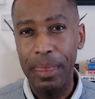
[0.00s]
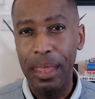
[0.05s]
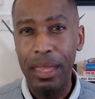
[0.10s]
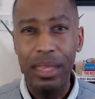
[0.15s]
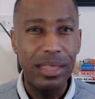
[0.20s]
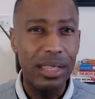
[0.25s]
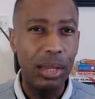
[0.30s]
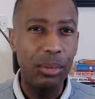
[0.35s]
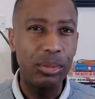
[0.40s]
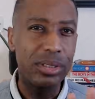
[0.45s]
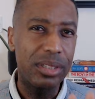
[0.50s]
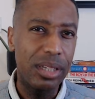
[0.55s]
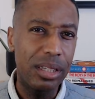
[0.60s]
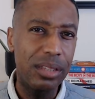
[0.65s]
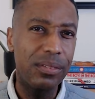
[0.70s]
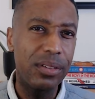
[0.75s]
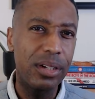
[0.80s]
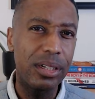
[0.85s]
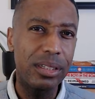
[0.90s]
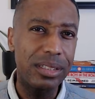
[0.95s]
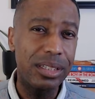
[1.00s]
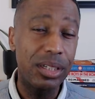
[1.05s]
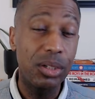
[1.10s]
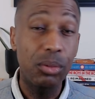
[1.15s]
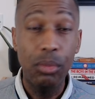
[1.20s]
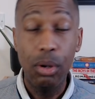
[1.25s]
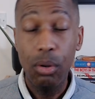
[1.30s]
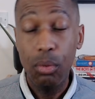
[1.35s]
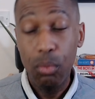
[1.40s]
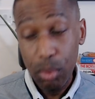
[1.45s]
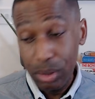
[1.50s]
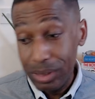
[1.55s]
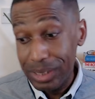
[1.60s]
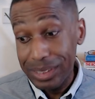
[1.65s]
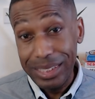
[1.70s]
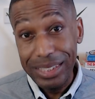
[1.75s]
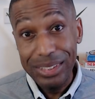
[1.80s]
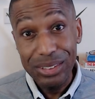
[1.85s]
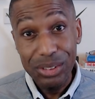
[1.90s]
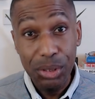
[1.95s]
Now, instead of asking, well, what does
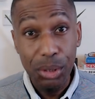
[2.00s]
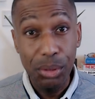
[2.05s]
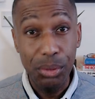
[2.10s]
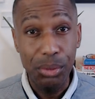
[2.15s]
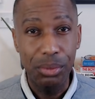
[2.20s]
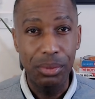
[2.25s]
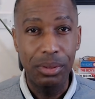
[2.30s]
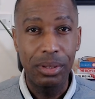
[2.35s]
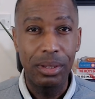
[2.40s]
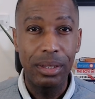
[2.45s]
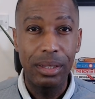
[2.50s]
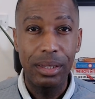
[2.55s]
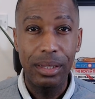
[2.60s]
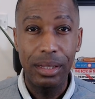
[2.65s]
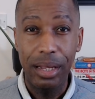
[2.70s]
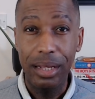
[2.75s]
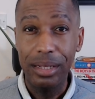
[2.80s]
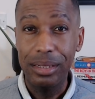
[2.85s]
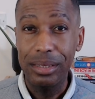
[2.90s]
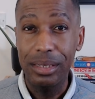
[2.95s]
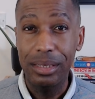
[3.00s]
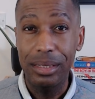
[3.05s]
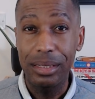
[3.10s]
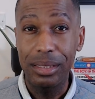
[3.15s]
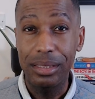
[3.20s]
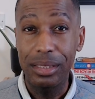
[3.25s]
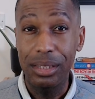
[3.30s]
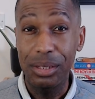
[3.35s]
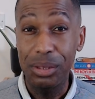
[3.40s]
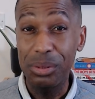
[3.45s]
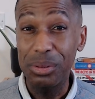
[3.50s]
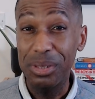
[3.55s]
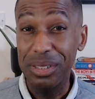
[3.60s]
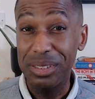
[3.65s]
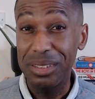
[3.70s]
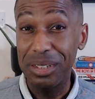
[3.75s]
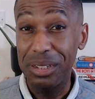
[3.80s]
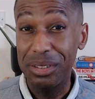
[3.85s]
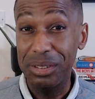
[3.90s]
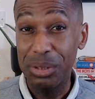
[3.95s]
this do? Actually, the user
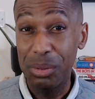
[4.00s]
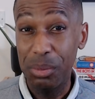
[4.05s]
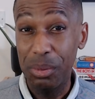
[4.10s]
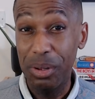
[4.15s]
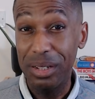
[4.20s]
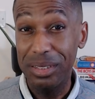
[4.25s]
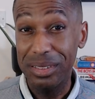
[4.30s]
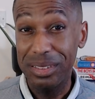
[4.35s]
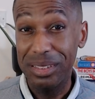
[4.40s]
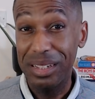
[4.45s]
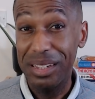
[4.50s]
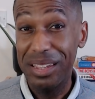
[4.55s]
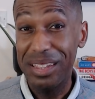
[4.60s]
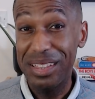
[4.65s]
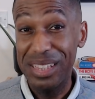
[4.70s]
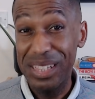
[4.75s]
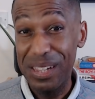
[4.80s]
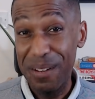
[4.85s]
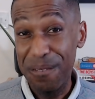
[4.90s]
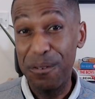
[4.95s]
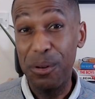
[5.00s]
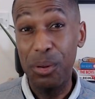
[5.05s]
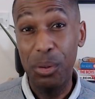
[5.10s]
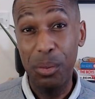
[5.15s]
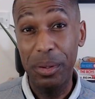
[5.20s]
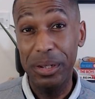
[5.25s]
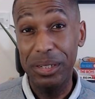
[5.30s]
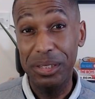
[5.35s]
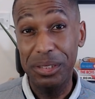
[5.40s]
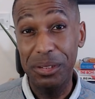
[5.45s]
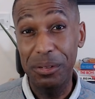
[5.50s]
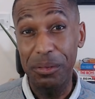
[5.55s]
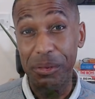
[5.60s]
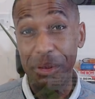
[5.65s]
starts to ask a different question.